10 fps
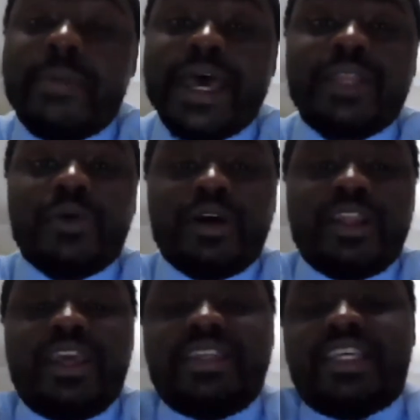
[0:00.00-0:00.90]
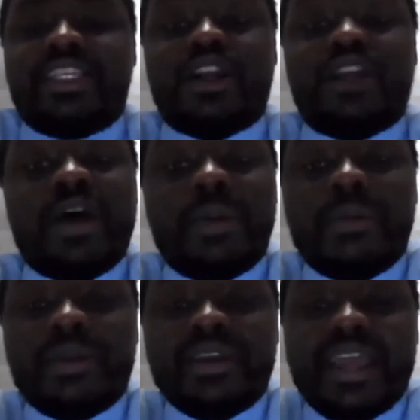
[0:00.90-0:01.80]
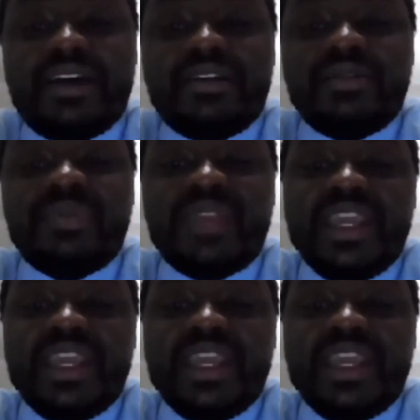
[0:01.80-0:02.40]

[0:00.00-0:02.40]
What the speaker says: Beth Wood is a certified public accountant